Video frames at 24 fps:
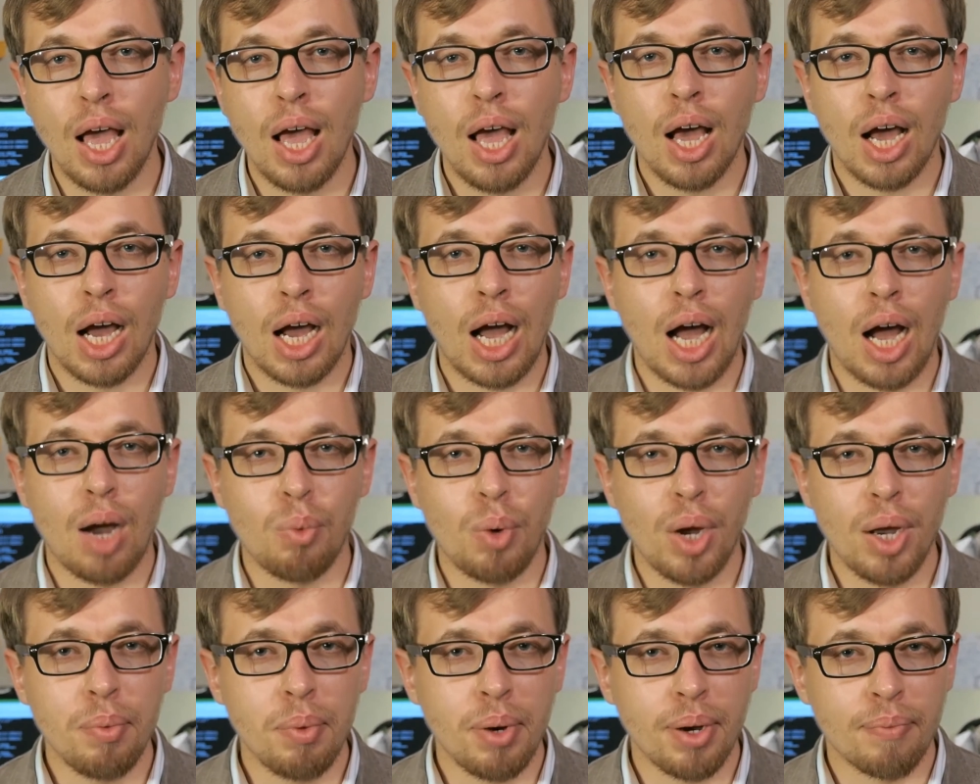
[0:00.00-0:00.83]

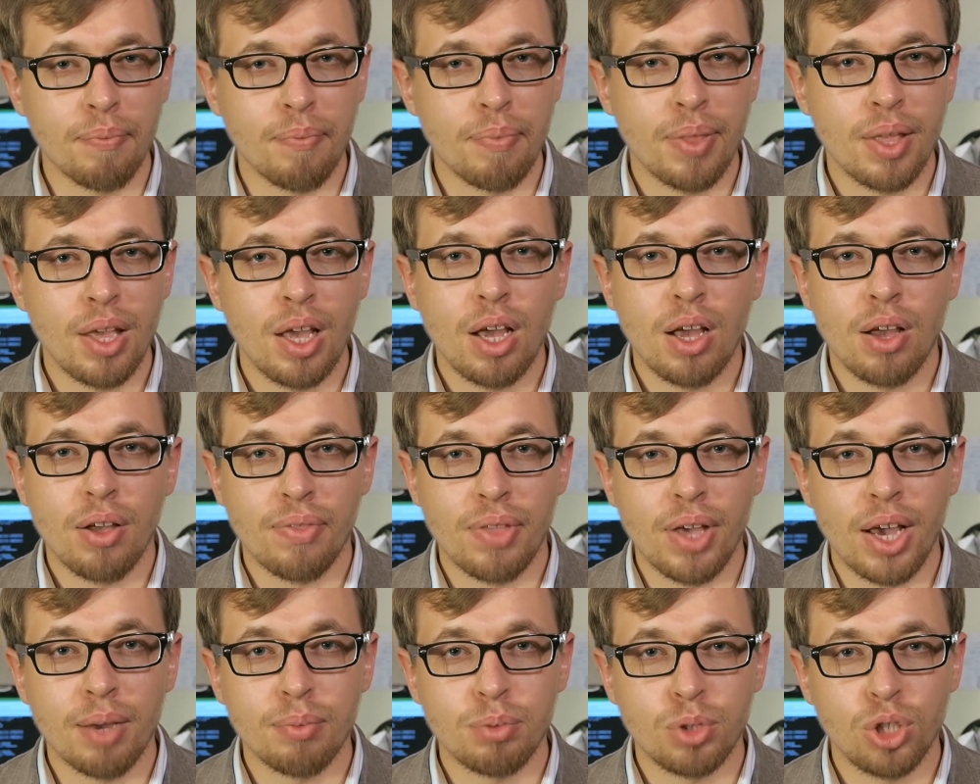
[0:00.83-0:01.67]
However, the
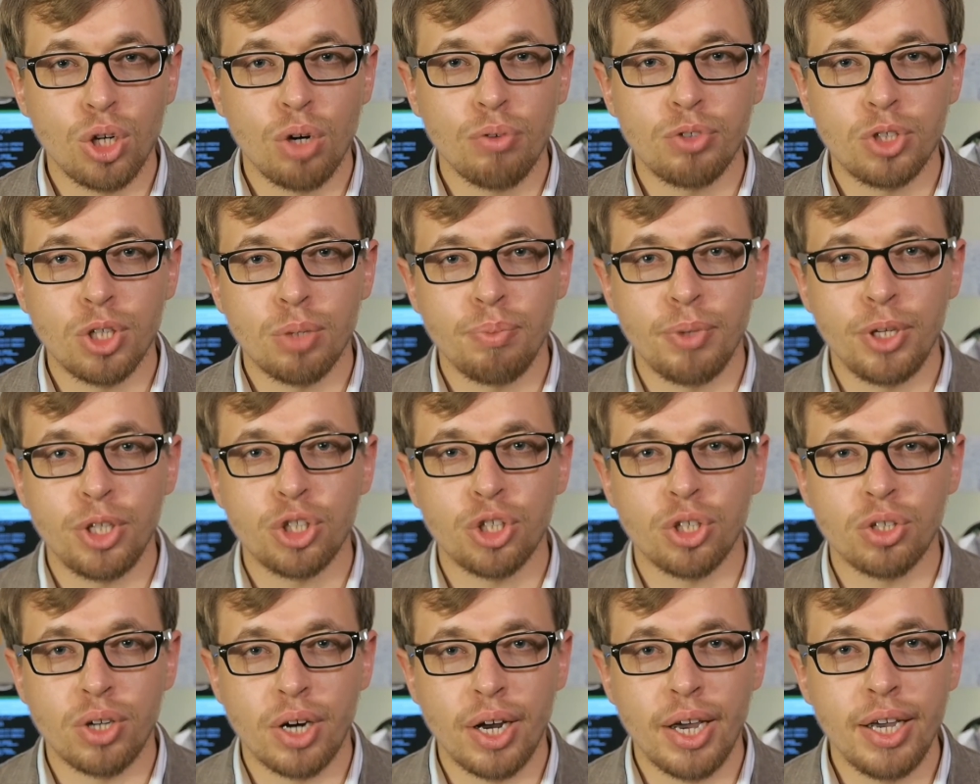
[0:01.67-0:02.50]
observed emission
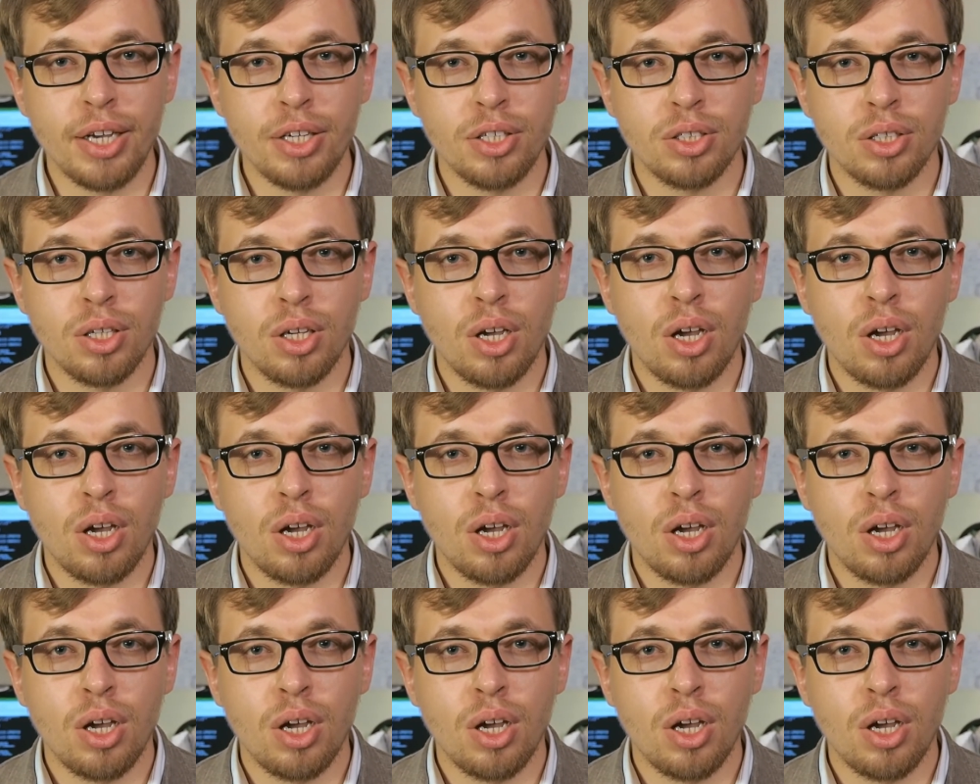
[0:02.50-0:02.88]
rate